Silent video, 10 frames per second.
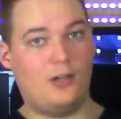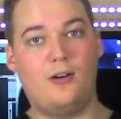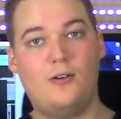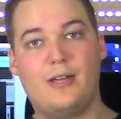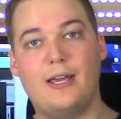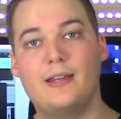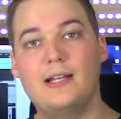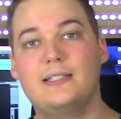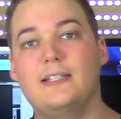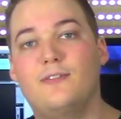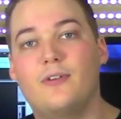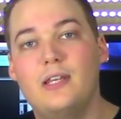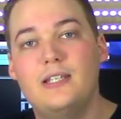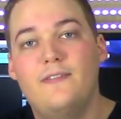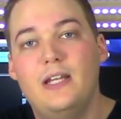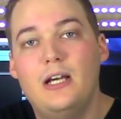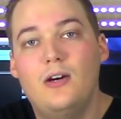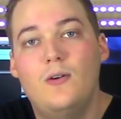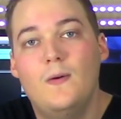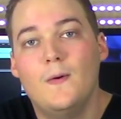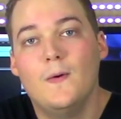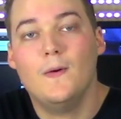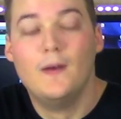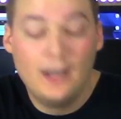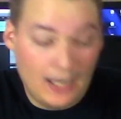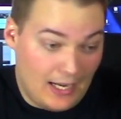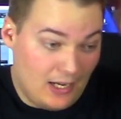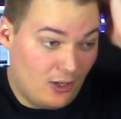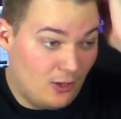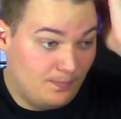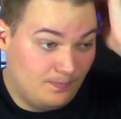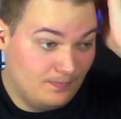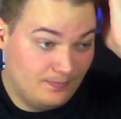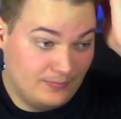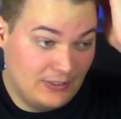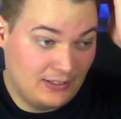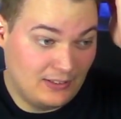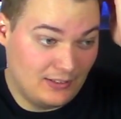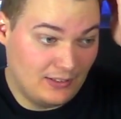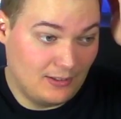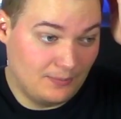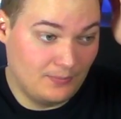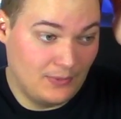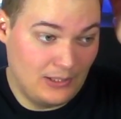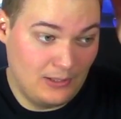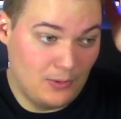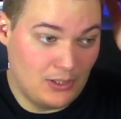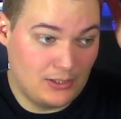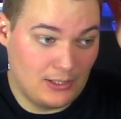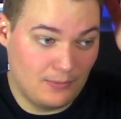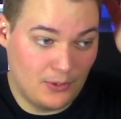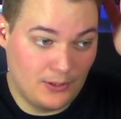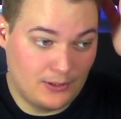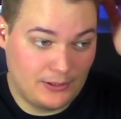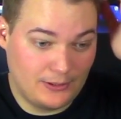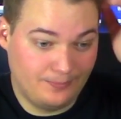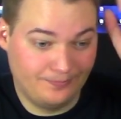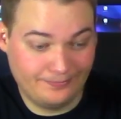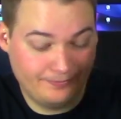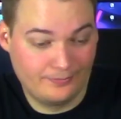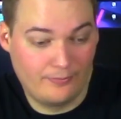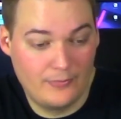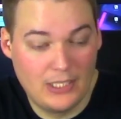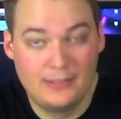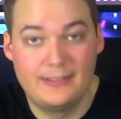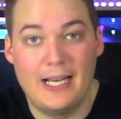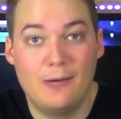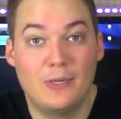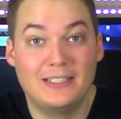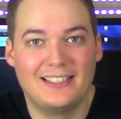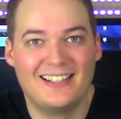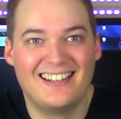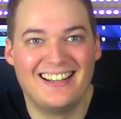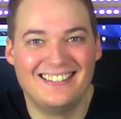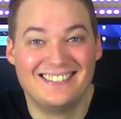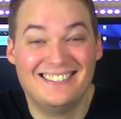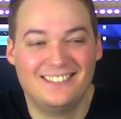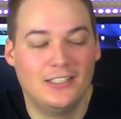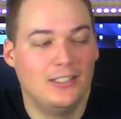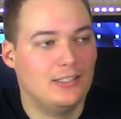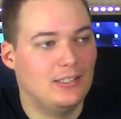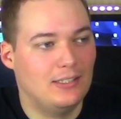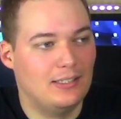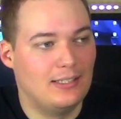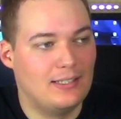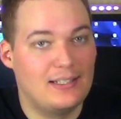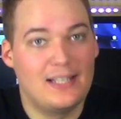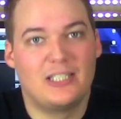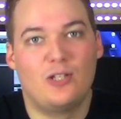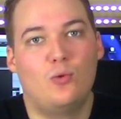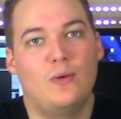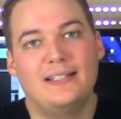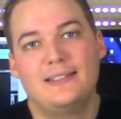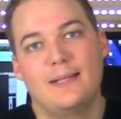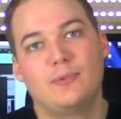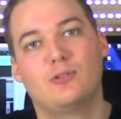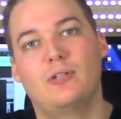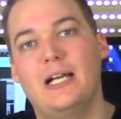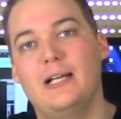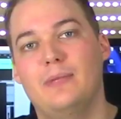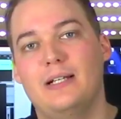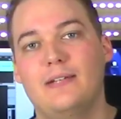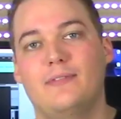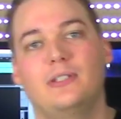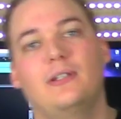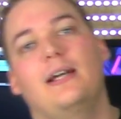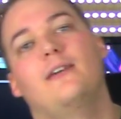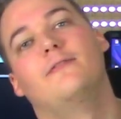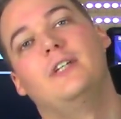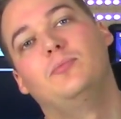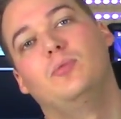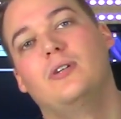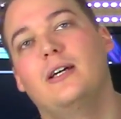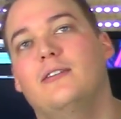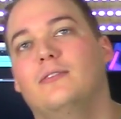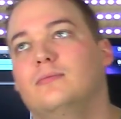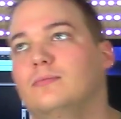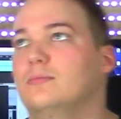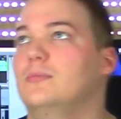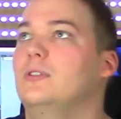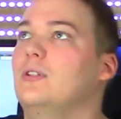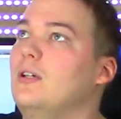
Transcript: Okay, that's it for this video. I hope it was some good time wasting again, and as always, subscribe and give us a like on Facebook, and